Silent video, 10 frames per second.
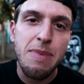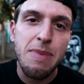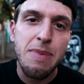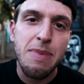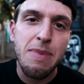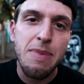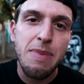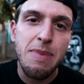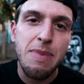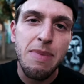
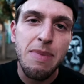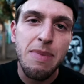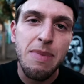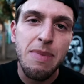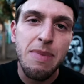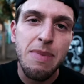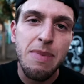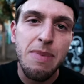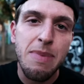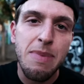
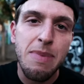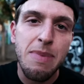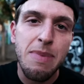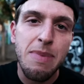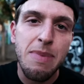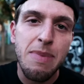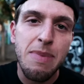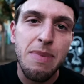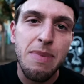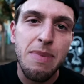
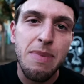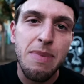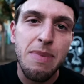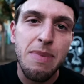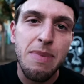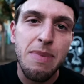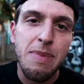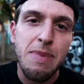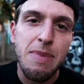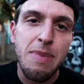
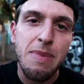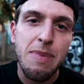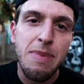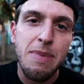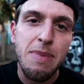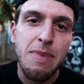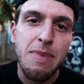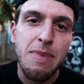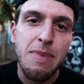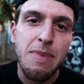
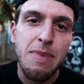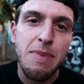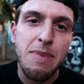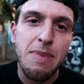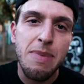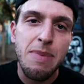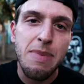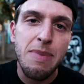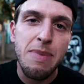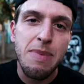
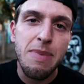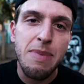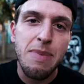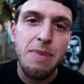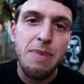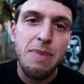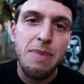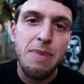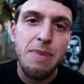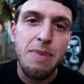
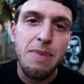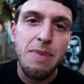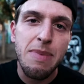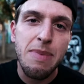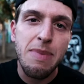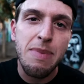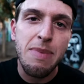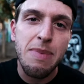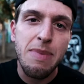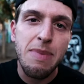(not speaking)